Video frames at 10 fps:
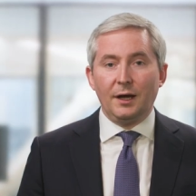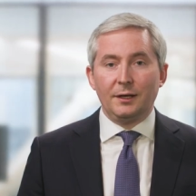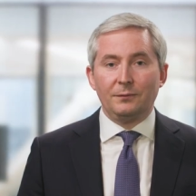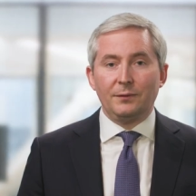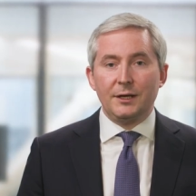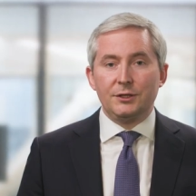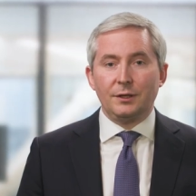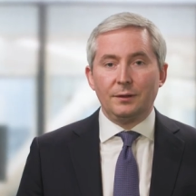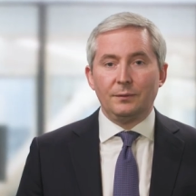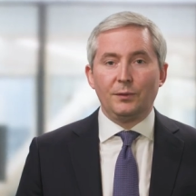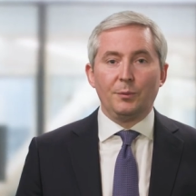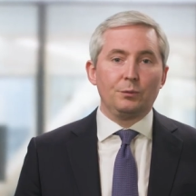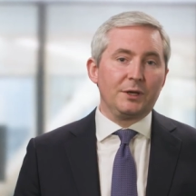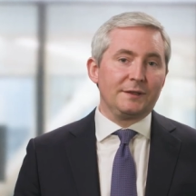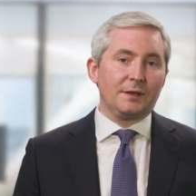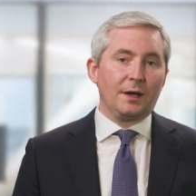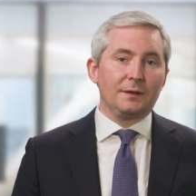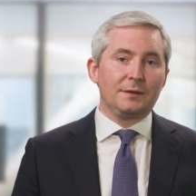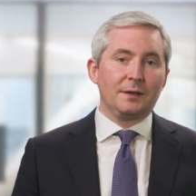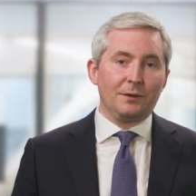high inflation from the
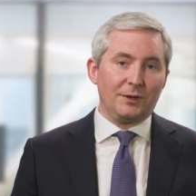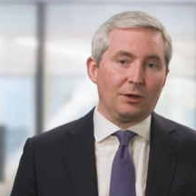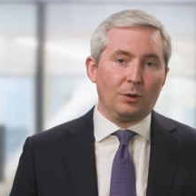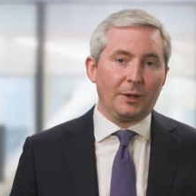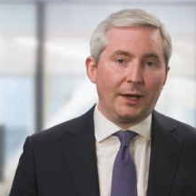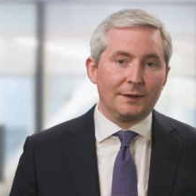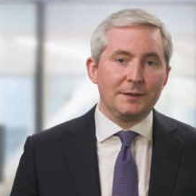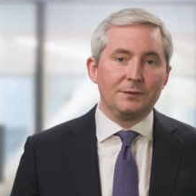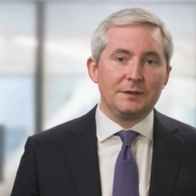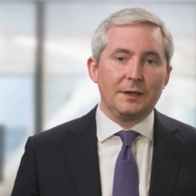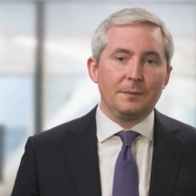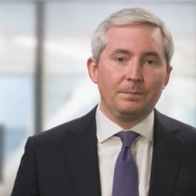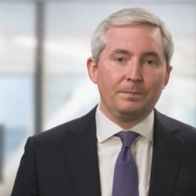restart of economic activity.